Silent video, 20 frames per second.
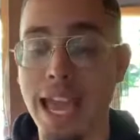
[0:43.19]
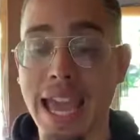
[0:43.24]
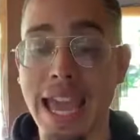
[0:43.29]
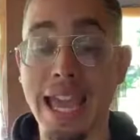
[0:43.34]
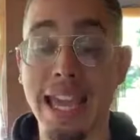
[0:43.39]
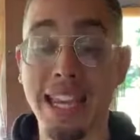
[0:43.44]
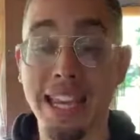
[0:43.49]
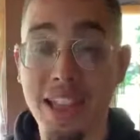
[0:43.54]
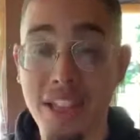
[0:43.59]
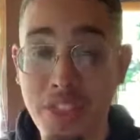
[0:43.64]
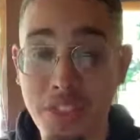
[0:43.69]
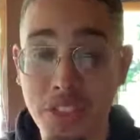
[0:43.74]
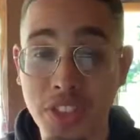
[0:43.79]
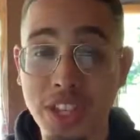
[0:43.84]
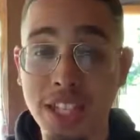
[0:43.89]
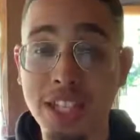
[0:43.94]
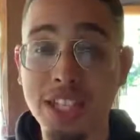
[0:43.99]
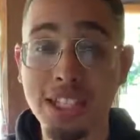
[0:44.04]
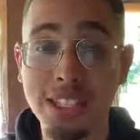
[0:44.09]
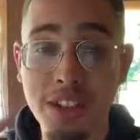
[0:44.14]
And
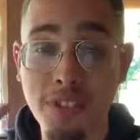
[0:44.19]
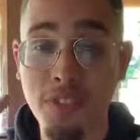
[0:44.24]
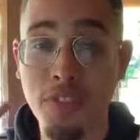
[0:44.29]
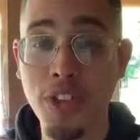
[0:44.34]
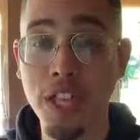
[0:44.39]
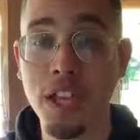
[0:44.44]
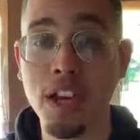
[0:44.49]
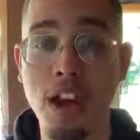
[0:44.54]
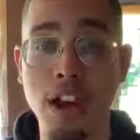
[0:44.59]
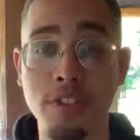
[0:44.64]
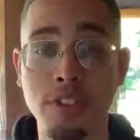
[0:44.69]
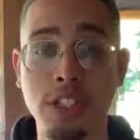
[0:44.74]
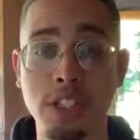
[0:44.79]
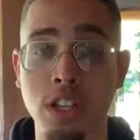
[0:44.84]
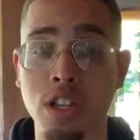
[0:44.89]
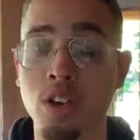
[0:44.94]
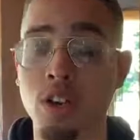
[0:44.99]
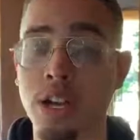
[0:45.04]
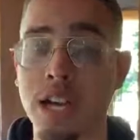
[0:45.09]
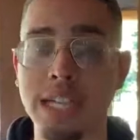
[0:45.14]
these affiliate offers
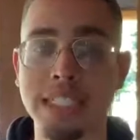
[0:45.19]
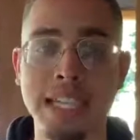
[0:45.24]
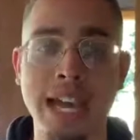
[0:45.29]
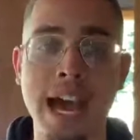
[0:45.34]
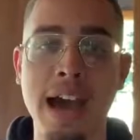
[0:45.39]
alone, guys,